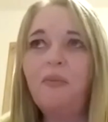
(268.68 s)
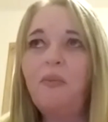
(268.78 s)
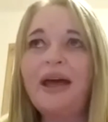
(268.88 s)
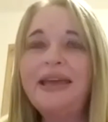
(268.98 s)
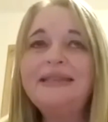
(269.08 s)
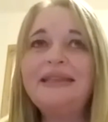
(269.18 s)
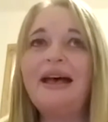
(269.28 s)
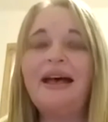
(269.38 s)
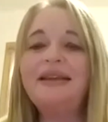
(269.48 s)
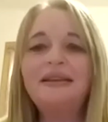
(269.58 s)
why is
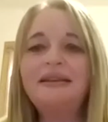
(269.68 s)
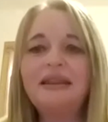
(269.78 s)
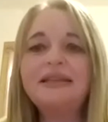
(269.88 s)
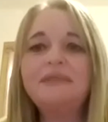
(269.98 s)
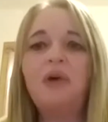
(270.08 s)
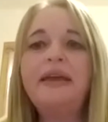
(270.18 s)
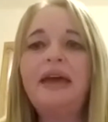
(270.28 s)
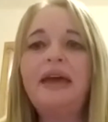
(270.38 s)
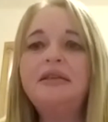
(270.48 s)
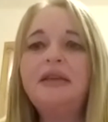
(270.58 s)
that? And that's what I
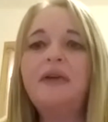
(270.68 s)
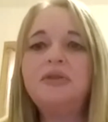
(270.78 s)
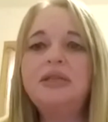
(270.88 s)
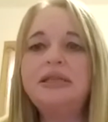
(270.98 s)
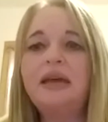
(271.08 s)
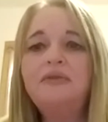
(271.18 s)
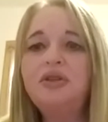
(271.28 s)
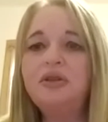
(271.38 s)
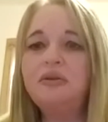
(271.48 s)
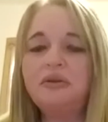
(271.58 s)
kind of narrowed it down
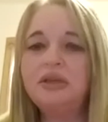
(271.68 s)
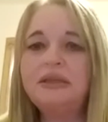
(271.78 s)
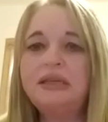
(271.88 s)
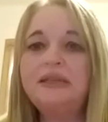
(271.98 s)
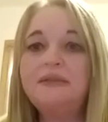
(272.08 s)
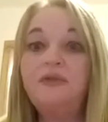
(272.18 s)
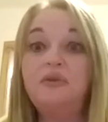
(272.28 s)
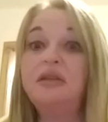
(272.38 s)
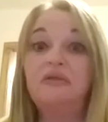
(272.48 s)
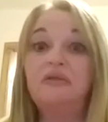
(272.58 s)
to, just these
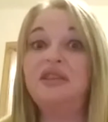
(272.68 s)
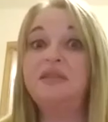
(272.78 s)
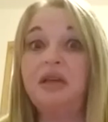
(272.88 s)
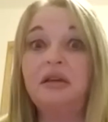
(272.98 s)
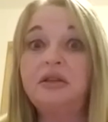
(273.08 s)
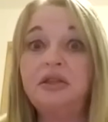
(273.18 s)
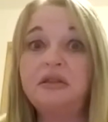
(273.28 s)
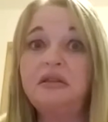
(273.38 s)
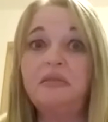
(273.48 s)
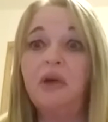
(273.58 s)
foods and crisps. I could
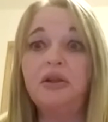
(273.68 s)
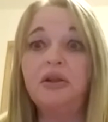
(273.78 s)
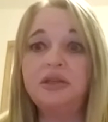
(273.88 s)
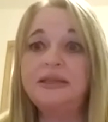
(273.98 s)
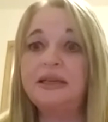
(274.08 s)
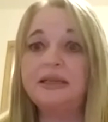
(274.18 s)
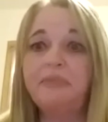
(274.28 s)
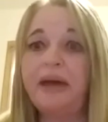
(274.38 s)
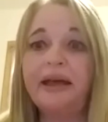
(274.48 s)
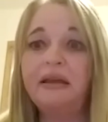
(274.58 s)
just demolish a
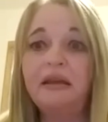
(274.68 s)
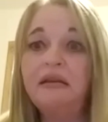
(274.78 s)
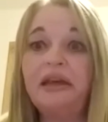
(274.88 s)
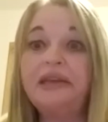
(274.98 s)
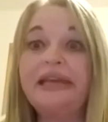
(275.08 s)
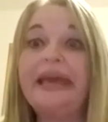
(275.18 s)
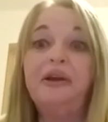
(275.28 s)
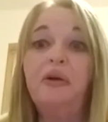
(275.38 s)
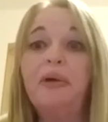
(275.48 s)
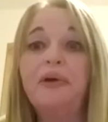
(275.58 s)
6-pack a day,
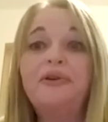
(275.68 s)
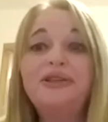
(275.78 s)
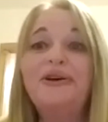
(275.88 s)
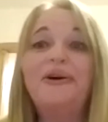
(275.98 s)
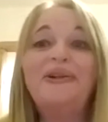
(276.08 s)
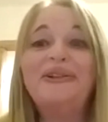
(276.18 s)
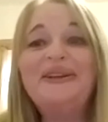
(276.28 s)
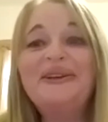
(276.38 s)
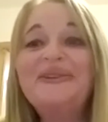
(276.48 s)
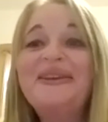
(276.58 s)
no bother at all, you know.